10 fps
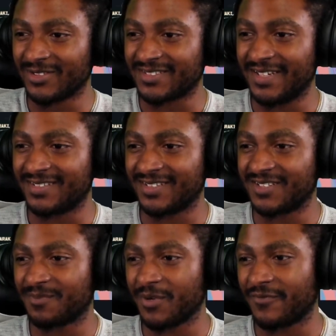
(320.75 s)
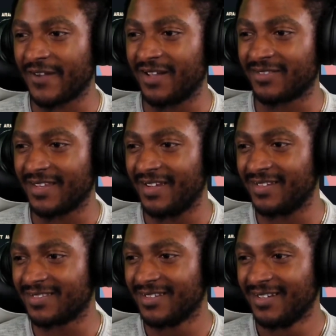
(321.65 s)
will say such profound
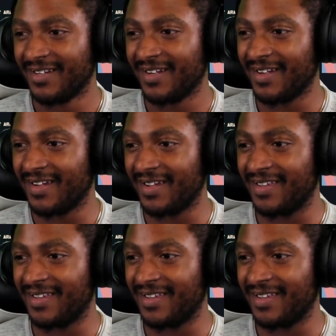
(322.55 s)
things. And so it's